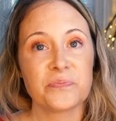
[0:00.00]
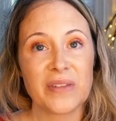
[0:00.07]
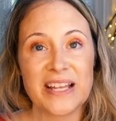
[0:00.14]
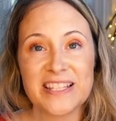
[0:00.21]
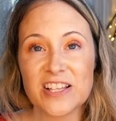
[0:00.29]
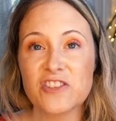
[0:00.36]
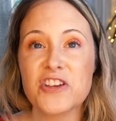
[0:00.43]

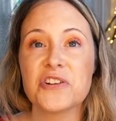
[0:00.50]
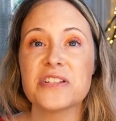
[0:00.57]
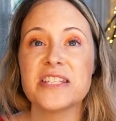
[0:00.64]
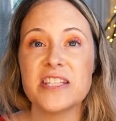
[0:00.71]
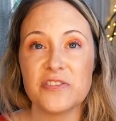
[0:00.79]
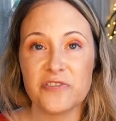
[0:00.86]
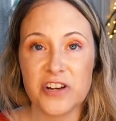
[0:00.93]
It's a little
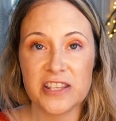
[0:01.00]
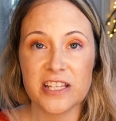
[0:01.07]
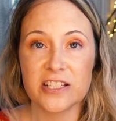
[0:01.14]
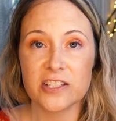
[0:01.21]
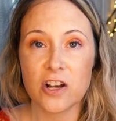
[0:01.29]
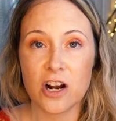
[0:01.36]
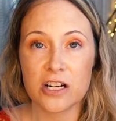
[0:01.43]
different
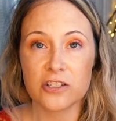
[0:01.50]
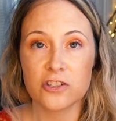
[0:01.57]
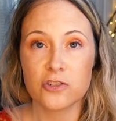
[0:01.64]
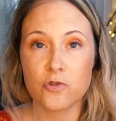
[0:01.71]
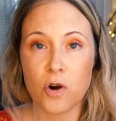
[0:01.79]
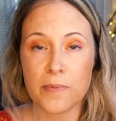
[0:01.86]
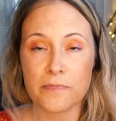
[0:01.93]
than Tarte's
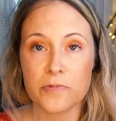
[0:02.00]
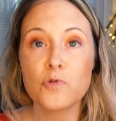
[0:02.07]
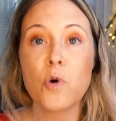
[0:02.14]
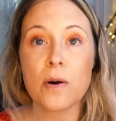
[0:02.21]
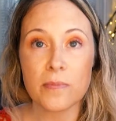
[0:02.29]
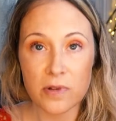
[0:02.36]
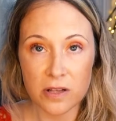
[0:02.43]

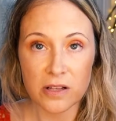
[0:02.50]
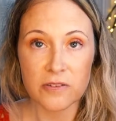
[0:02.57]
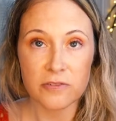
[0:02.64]
normal